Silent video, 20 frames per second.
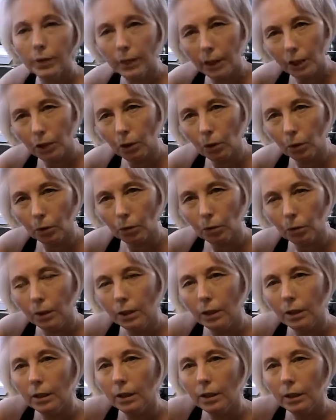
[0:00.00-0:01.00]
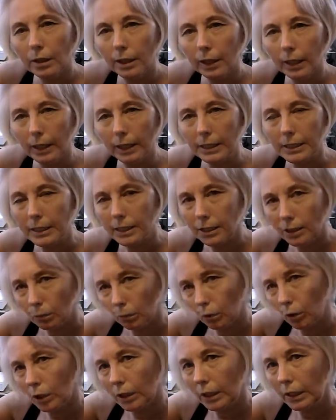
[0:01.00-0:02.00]
video that I did the
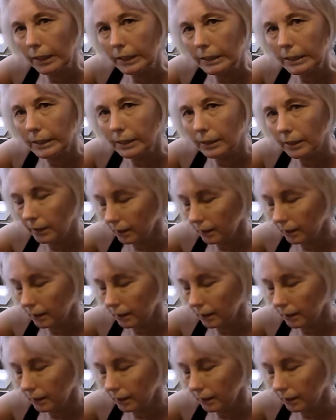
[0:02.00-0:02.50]
royal icing